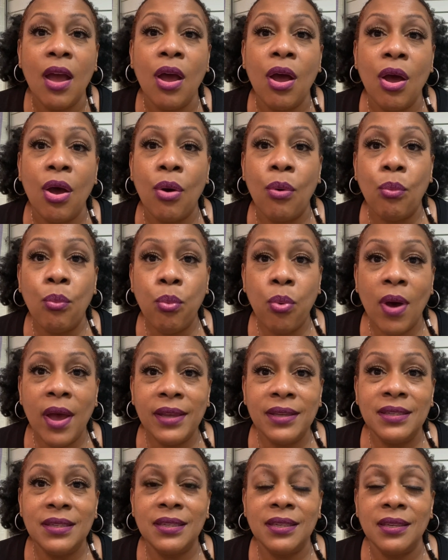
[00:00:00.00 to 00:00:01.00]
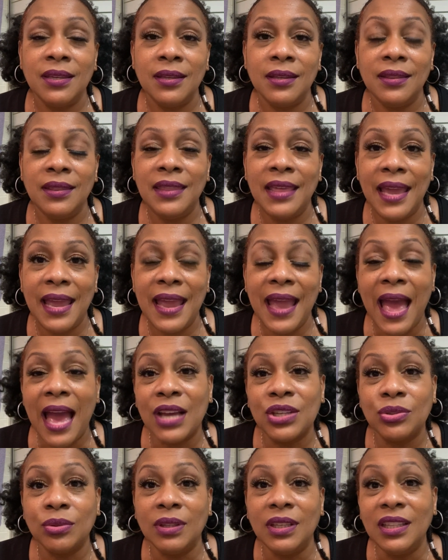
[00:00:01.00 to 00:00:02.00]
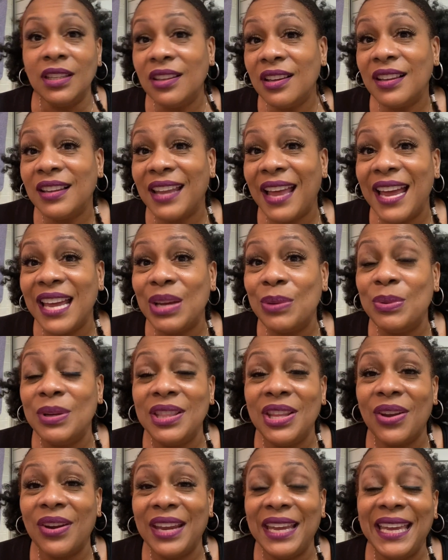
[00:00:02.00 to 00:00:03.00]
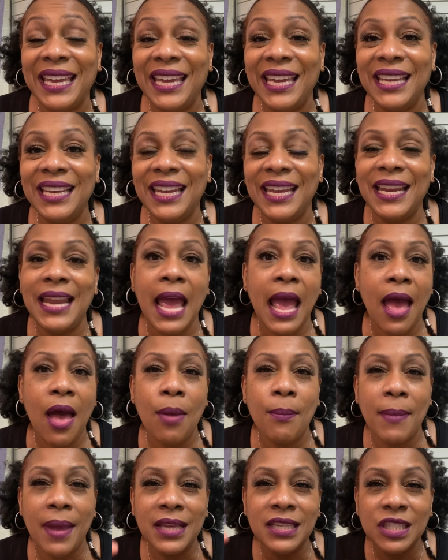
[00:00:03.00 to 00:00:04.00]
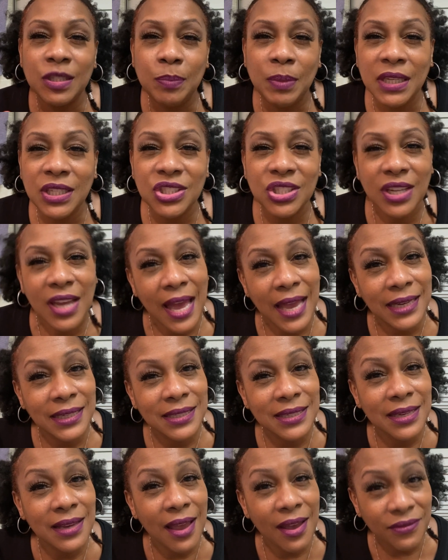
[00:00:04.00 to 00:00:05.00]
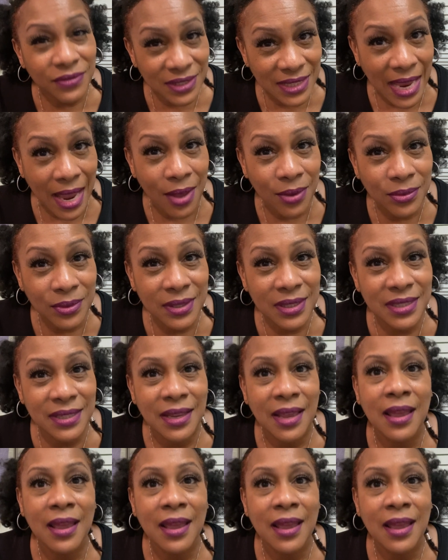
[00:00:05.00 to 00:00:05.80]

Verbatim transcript: what they actually look like when they're in and how my speech kind of sounds